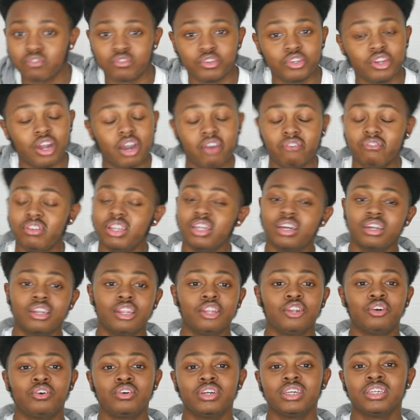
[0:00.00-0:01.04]
you're not really gonna
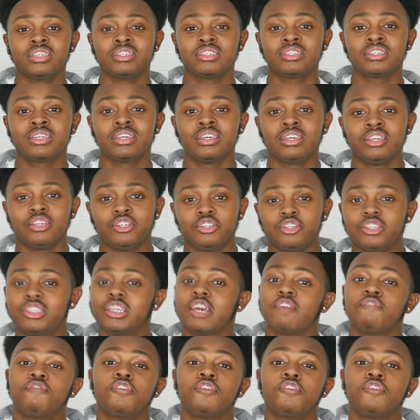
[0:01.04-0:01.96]
notice. You know what I'm saying?